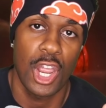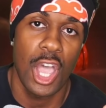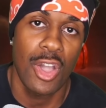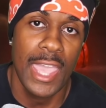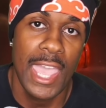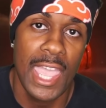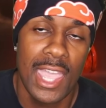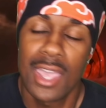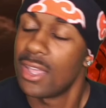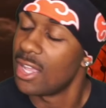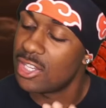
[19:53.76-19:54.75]
Okay?
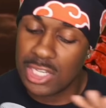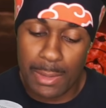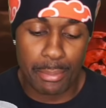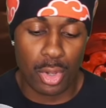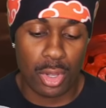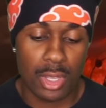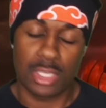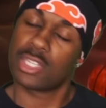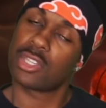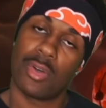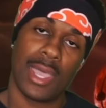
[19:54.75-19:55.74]
It's simple.
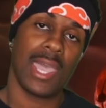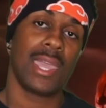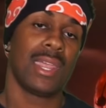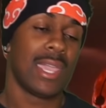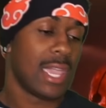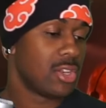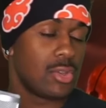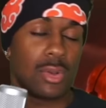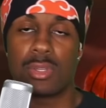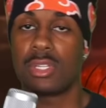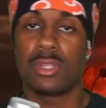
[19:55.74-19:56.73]
Just go ahead and do
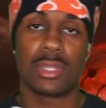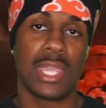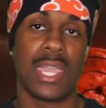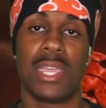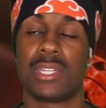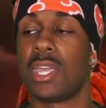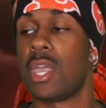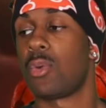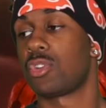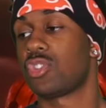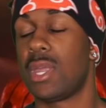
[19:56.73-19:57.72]
those little things.
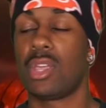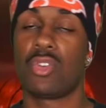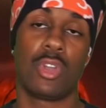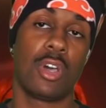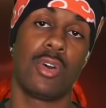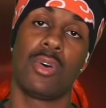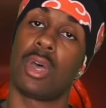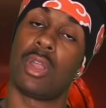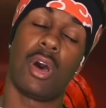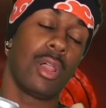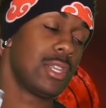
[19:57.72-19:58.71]
We're trying to grow on
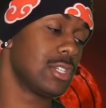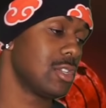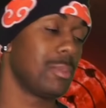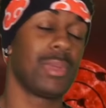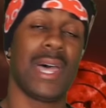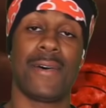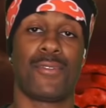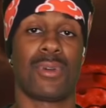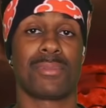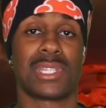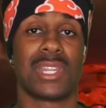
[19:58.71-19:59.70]
all these little
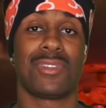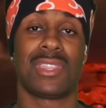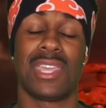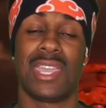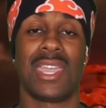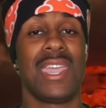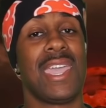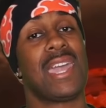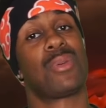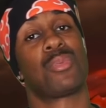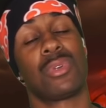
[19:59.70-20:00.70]
platforms and everything,
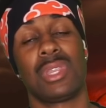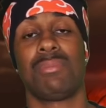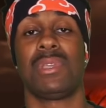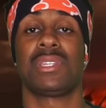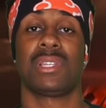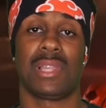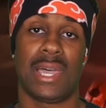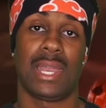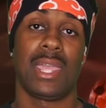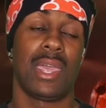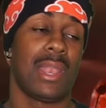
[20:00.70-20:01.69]
and it really means a lot.
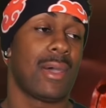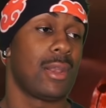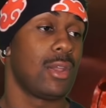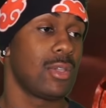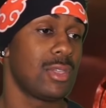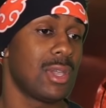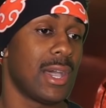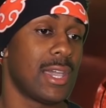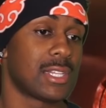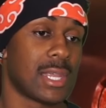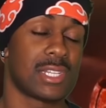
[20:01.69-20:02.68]
Now, I know you
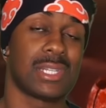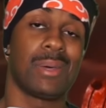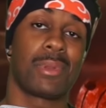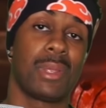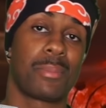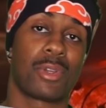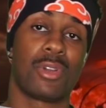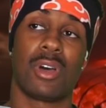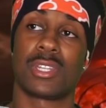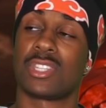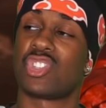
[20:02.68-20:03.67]
guys stumbled up
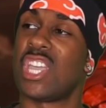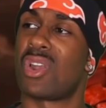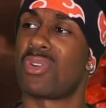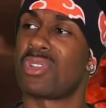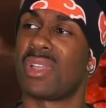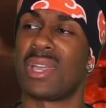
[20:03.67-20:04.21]
across the channel, and you're like,